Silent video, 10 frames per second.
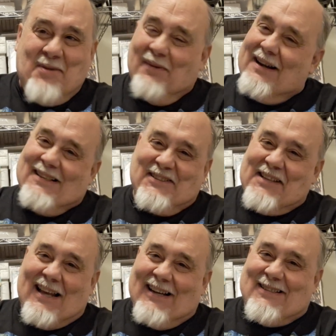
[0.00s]
But it's
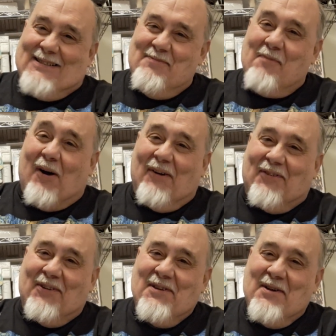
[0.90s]
not
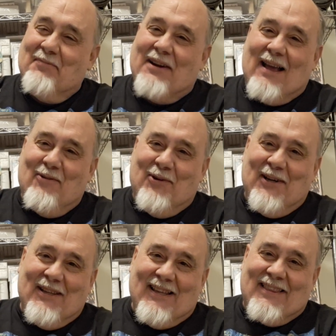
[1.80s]
Marvel. But I
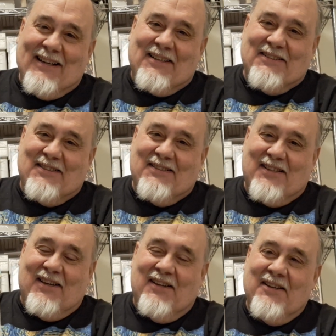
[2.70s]
really think this is
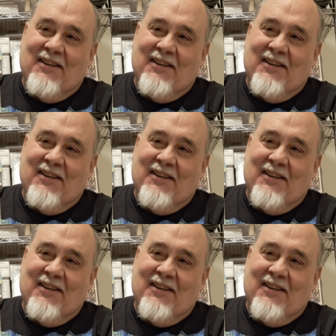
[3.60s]
a